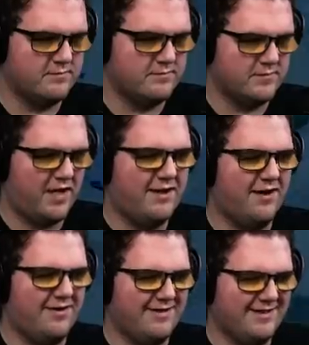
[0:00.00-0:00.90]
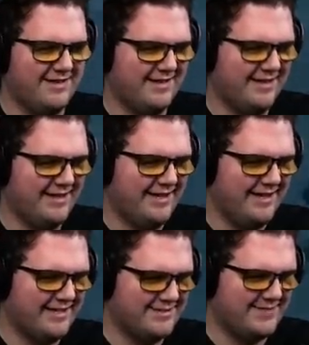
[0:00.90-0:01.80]
I know.
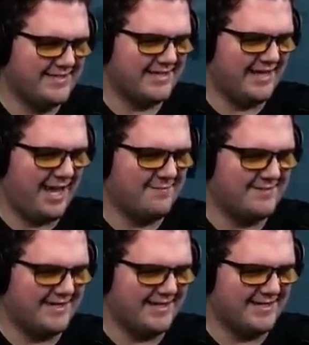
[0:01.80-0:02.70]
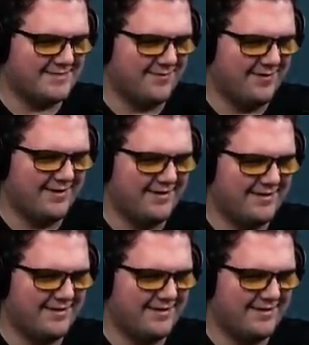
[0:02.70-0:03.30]
It's basically empty at this point.